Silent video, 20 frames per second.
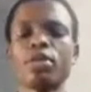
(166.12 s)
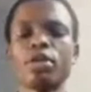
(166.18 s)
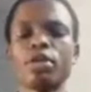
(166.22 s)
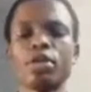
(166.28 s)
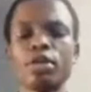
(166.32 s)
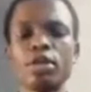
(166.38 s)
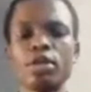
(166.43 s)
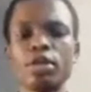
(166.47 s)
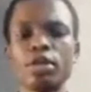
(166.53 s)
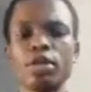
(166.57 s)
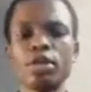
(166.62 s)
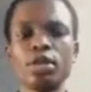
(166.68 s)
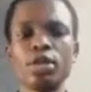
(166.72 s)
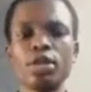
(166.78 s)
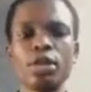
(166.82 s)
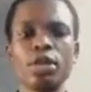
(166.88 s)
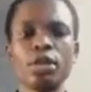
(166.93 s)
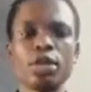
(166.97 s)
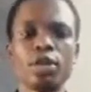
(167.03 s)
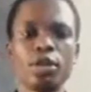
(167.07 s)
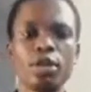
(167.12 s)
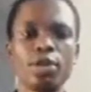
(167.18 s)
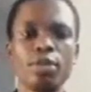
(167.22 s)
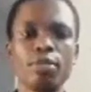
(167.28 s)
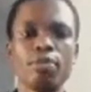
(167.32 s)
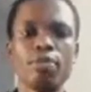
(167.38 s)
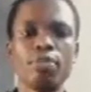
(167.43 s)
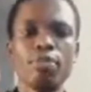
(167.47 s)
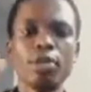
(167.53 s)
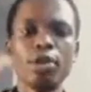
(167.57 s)
This is the
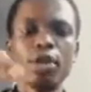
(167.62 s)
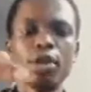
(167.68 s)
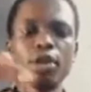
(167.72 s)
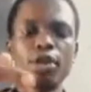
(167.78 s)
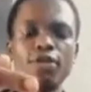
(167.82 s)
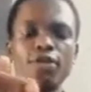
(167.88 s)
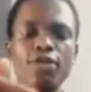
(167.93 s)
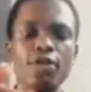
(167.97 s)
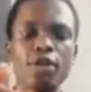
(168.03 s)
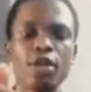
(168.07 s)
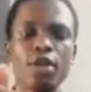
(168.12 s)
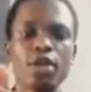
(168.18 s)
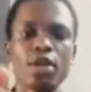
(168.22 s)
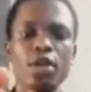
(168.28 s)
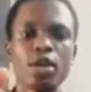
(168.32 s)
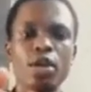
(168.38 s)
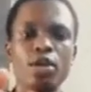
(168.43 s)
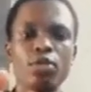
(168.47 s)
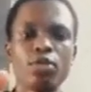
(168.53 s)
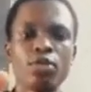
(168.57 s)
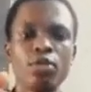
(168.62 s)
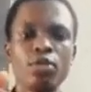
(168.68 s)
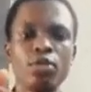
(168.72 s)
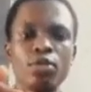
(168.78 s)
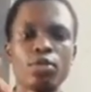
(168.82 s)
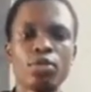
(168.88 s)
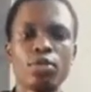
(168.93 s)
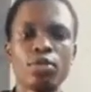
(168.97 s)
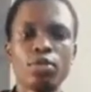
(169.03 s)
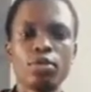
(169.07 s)
pinky finger
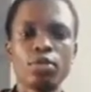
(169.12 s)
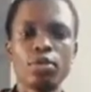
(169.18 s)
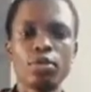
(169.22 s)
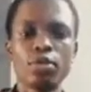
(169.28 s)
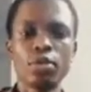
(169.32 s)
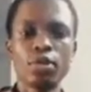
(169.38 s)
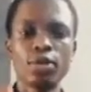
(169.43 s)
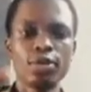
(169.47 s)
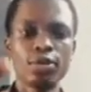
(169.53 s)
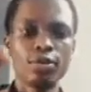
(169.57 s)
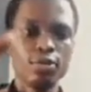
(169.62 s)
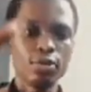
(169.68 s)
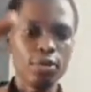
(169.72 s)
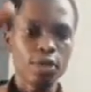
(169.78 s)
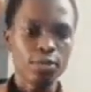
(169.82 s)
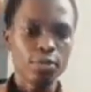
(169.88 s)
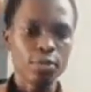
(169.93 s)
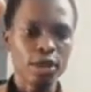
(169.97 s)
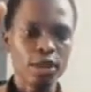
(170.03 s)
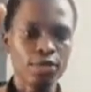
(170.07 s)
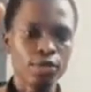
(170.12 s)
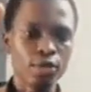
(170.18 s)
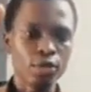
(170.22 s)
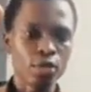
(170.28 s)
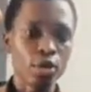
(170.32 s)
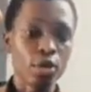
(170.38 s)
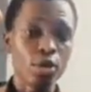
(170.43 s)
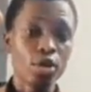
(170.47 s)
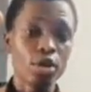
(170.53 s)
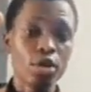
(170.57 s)
hook. It's meant
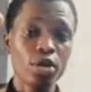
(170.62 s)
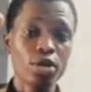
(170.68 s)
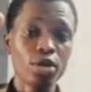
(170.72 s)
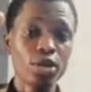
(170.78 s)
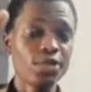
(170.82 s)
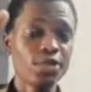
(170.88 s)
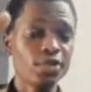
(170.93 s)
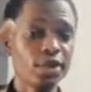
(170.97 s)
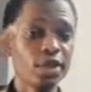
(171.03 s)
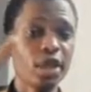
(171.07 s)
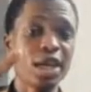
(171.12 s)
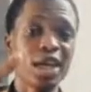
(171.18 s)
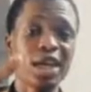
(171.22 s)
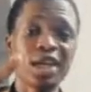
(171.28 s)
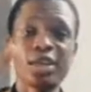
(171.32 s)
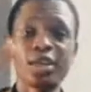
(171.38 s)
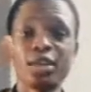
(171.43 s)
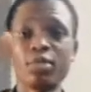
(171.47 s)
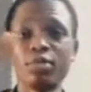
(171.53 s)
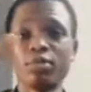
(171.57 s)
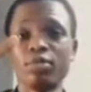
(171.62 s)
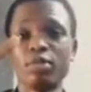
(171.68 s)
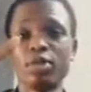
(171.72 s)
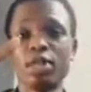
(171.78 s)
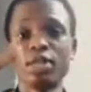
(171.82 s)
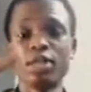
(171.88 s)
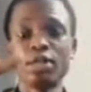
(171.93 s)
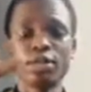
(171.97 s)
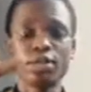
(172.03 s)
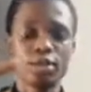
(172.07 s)
for this finger. And
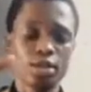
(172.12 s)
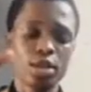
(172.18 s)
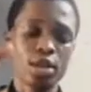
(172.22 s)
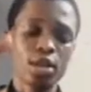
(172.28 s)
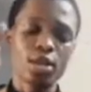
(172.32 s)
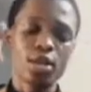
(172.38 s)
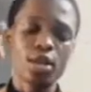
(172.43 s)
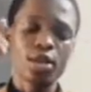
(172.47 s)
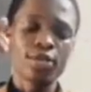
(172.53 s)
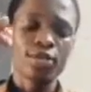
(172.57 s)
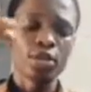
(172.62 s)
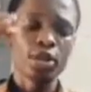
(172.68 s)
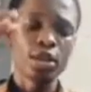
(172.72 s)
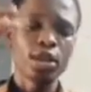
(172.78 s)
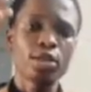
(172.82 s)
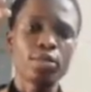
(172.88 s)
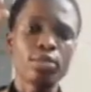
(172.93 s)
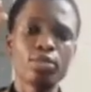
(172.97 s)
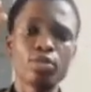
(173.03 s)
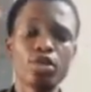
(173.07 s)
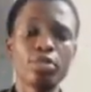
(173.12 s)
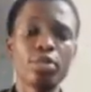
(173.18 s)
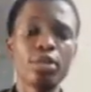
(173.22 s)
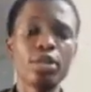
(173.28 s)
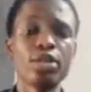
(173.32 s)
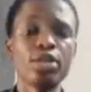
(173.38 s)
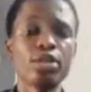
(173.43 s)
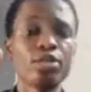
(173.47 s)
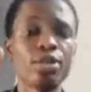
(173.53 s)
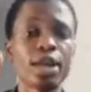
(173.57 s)
let's forget, trumpet
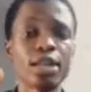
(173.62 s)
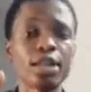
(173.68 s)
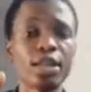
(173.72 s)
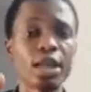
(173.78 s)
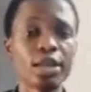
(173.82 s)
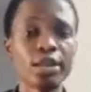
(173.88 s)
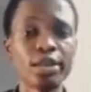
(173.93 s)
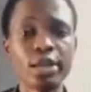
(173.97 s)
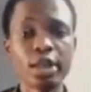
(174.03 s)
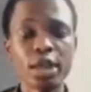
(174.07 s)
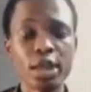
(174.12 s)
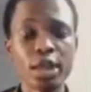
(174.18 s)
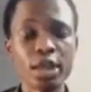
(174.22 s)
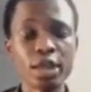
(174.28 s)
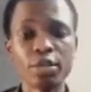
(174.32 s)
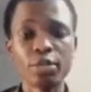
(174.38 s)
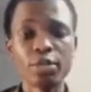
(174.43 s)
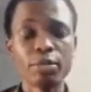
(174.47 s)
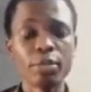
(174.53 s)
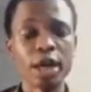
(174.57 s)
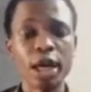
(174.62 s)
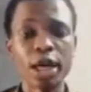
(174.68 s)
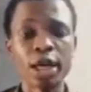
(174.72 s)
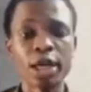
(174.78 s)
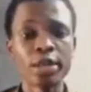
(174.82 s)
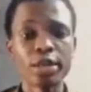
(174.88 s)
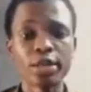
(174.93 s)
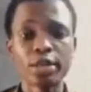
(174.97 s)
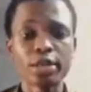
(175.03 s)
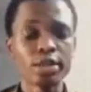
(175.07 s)
is a right-handed
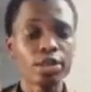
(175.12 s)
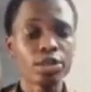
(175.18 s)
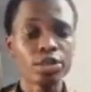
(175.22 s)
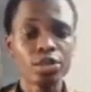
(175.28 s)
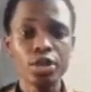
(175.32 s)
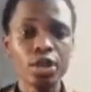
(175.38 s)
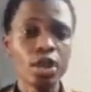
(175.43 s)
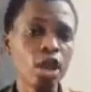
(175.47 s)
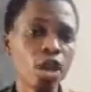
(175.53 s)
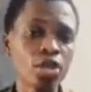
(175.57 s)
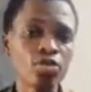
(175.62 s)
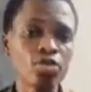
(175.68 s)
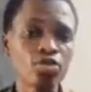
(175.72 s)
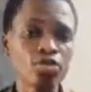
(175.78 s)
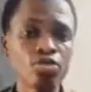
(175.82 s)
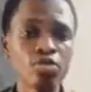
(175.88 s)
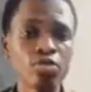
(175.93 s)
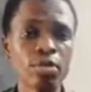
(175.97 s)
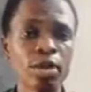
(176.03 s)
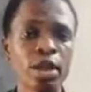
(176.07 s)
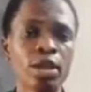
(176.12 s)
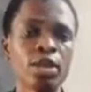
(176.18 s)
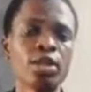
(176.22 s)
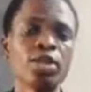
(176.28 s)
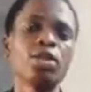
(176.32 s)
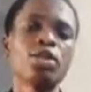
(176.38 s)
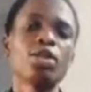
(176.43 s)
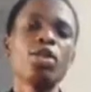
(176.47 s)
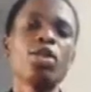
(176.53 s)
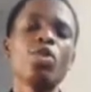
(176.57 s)
man's
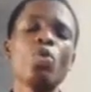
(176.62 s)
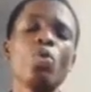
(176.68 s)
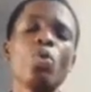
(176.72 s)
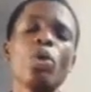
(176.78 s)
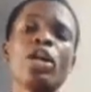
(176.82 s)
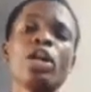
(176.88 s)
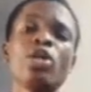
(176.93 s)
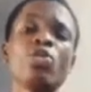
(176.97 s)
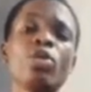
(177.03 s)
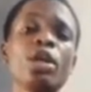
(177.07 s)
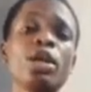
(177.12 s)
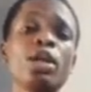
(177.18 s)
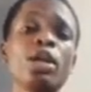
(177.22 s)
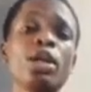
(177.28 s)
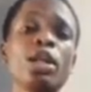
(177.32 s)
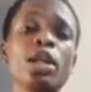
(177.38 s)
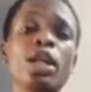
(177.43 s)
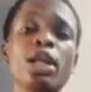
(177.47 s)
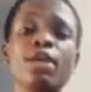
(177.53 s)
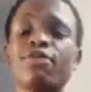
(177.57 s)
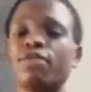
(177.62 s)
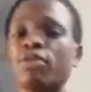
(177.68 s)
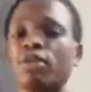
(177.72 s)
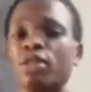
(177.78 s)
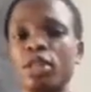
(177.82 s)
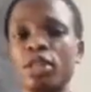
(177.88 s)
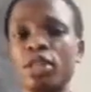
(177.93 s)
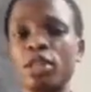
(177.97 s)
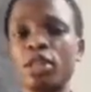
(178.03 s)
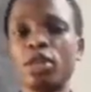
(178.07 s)
instrument. Whether you are a
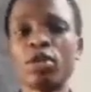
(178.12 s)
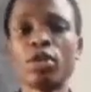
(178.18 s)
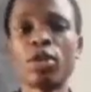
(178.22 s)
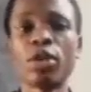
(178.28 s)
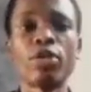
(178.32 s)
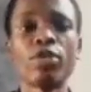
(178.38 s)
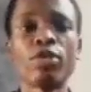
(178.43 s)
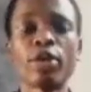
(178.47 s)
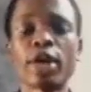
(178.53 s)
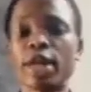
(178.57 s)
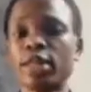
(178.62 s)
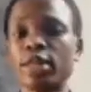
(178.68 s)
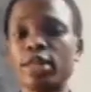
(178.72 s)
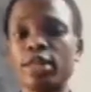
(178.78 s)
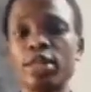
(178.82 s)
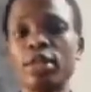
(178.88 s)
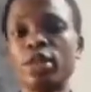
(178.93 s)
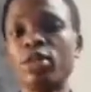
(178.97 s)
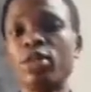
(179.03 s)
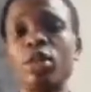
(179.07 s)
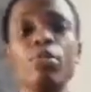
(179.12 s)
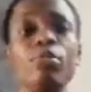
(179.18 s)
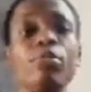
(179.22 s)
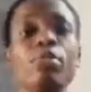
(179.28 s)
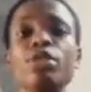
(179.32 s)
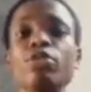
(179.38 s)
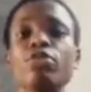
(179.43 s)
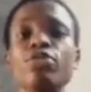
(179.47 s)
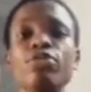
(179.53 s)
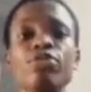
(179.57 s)
lefty or a righty, you are
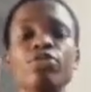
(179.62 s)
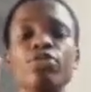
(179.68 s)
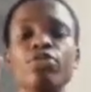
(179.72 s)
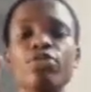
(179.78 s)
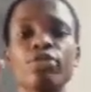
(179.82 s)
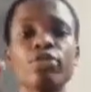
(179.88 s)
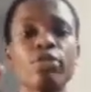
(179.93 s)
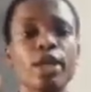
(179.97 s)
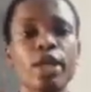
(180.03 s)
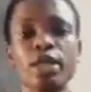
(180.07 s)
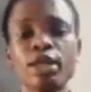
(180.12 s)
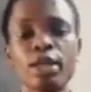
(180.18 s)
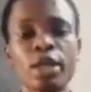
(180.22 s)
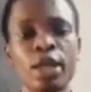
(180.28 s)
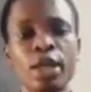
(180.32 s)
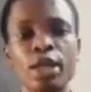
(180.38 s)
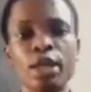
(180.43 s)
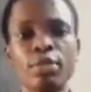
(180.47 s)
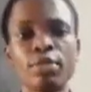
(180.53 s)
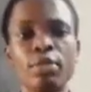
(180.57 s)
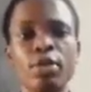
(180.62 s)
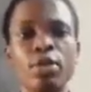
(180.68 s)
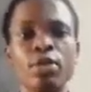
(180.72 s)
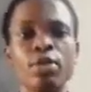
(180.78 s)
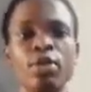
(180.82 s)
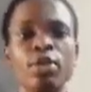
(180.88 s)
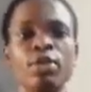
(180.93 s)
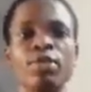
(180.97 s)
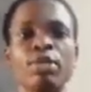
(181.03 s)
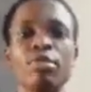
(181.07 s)
meant to use your right hand
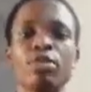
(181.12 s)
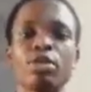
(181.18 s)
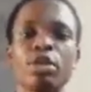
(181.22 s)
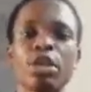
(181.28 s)
because I'm trying